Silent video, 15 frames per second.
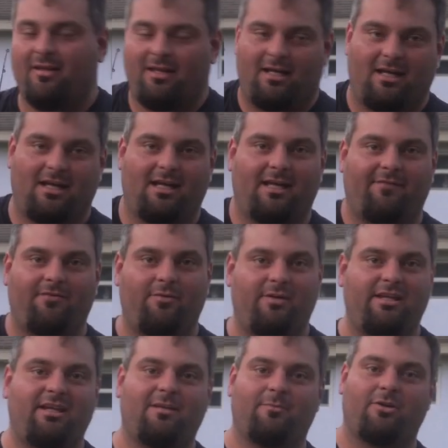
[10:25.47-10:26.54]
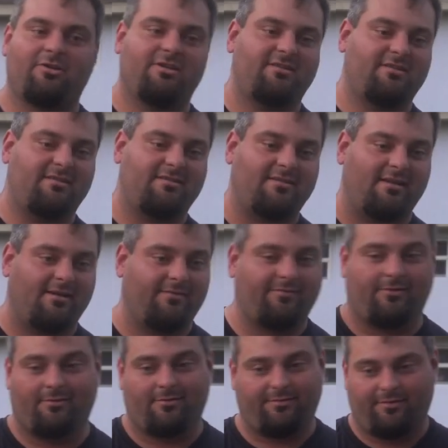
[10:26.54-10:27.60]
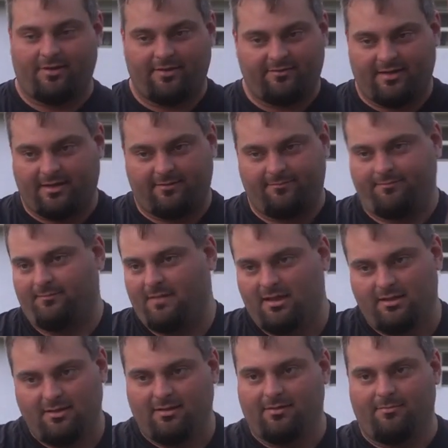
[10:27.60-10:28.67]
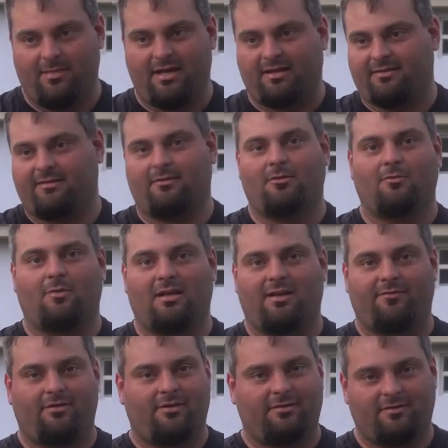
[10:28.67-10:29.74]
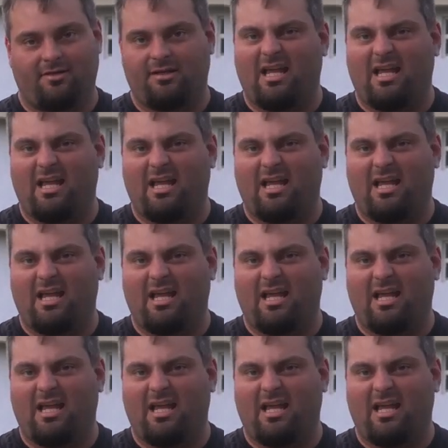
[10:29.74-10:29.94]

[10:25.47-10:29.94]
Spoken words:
If you need emergency stuff, you know, if you have to take medicine or whatever, it's good